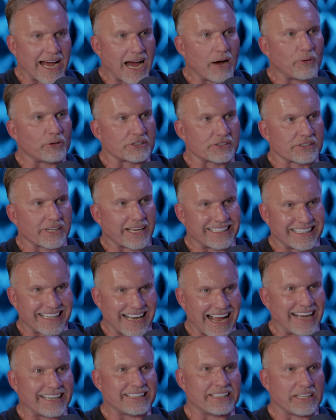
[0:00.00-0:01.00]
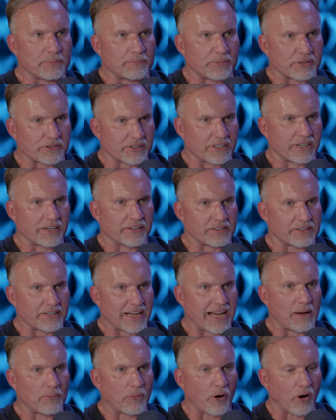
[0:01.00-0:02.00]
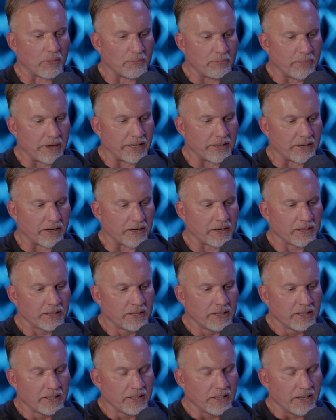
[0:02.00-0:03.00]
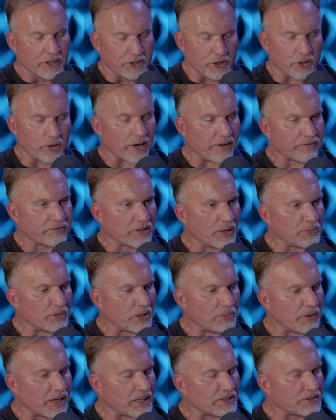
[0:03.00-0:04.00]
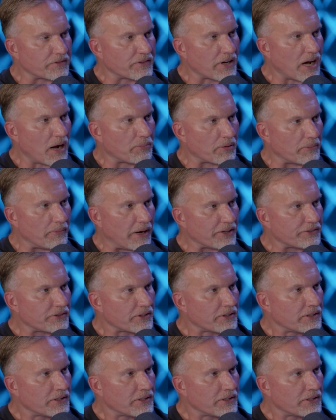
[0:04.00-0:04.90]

I would say 90% of the time or better, you're going to have to come to a place of compromise.